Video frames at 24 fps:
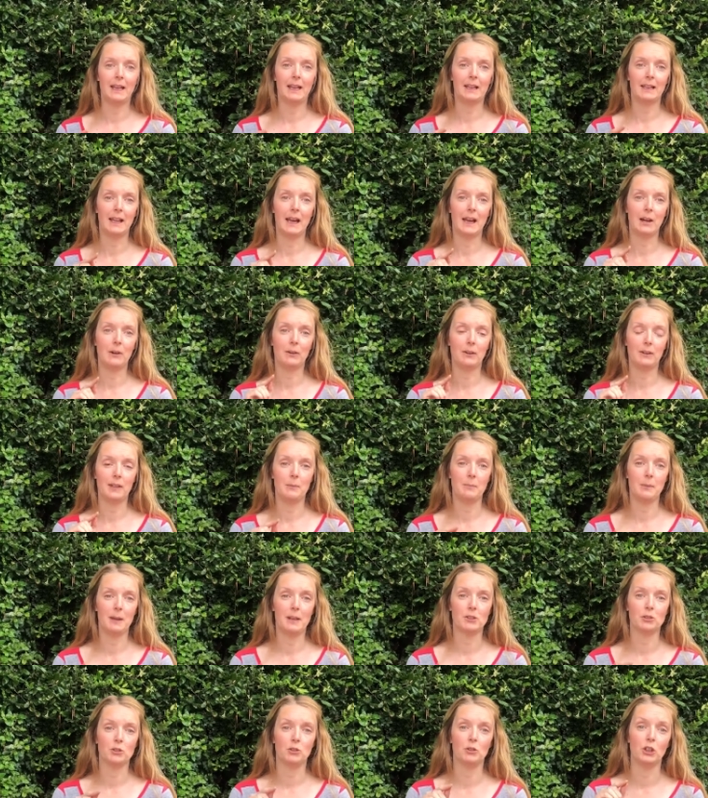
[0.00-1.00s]
And how can they
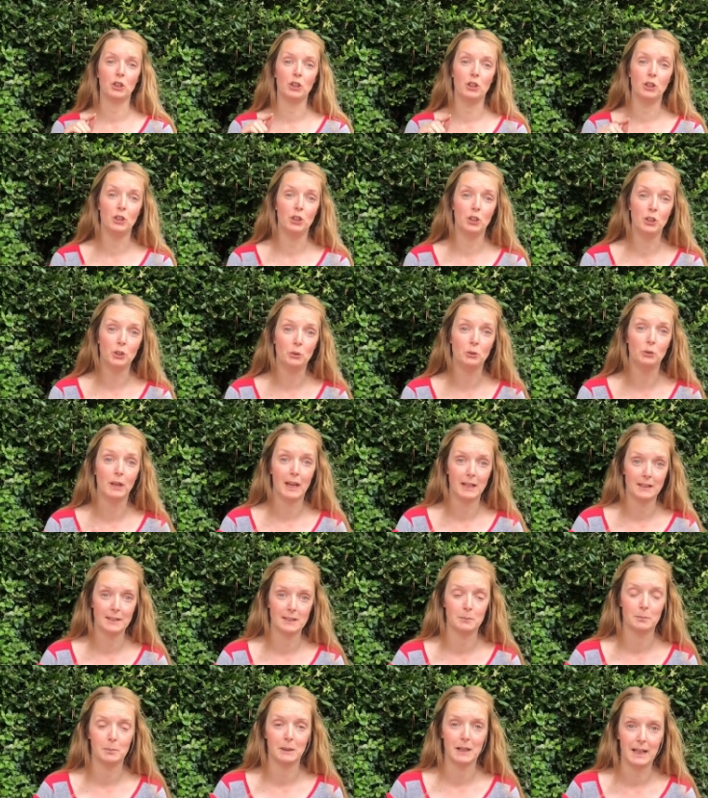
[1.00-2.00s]
make sure that you
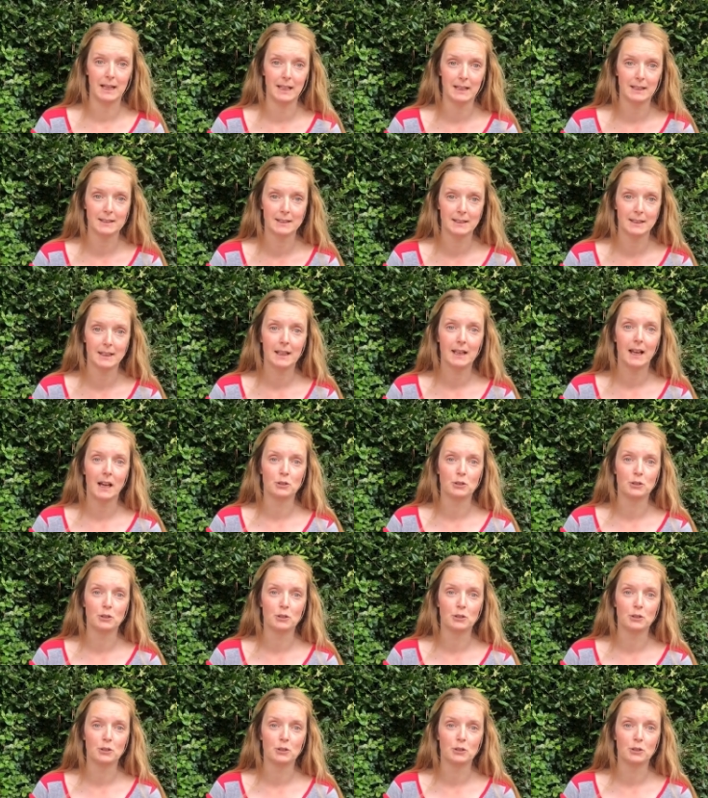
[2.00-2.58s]
get to play it?